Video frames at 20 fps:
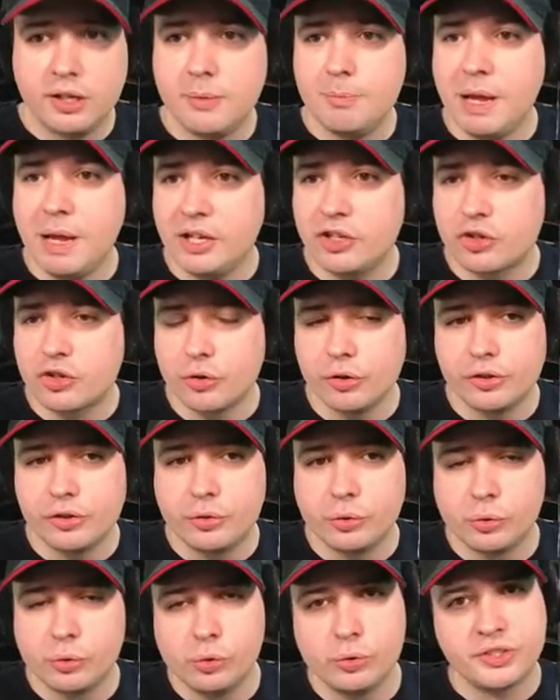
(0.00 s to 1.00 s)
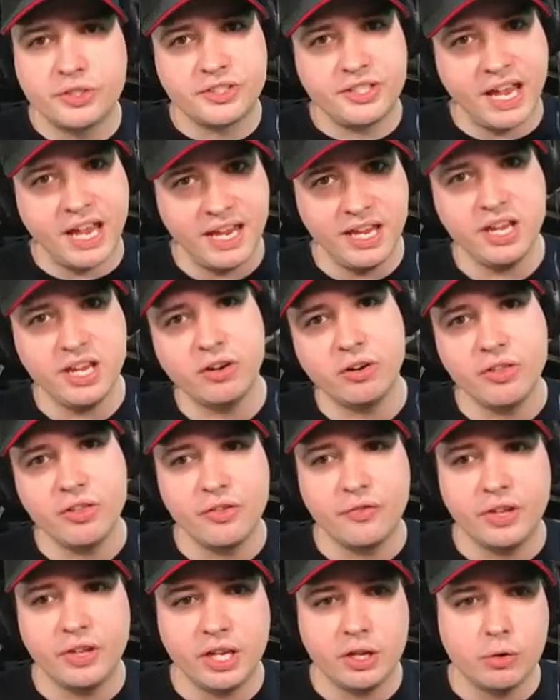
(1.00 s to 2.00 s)
make sure to stay here in
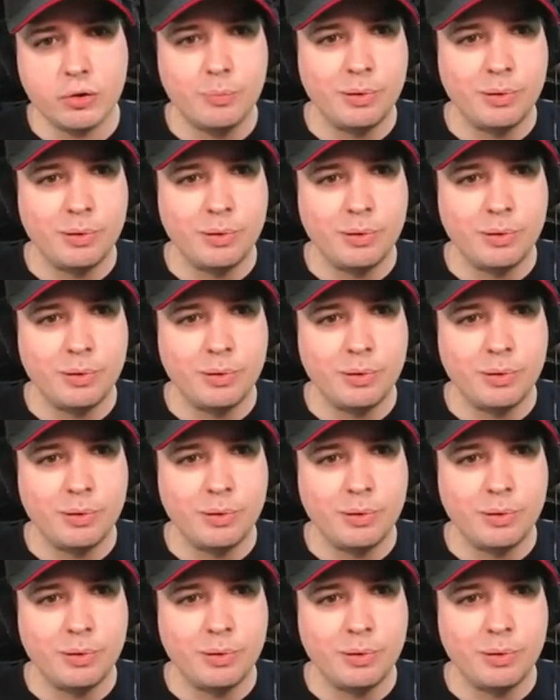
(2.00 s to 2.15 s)
the video,